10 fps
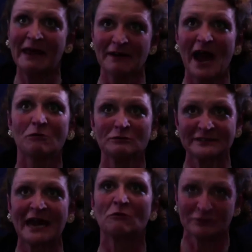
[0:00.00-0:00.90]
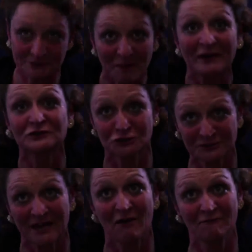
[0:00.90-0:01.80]
And I will say, respect
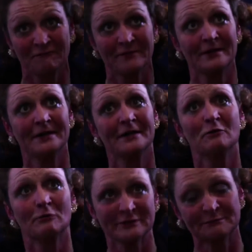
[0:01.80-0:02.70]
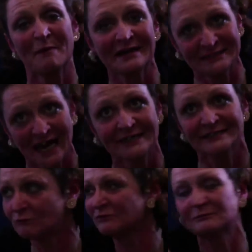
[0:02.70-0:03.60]
yourself. Respect
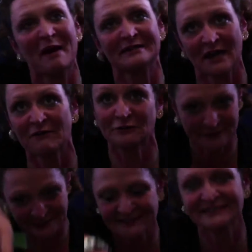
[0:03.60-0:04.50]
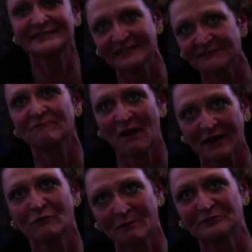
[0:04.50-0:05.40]
us and respect others, because this doesn't
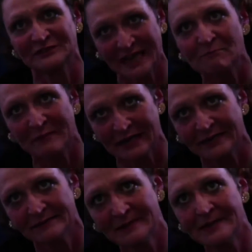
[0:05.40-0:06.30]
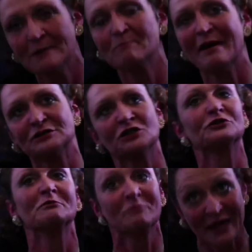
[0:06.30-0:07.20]
fucking represent me. My
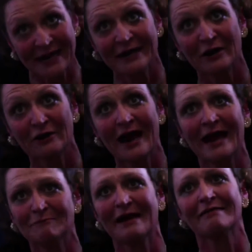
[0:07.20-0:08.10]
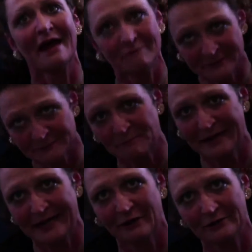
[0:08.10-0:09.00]
children play here and my life's
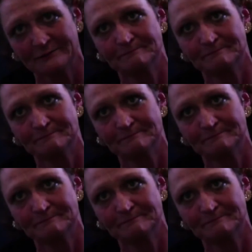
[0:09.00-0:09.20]
been here.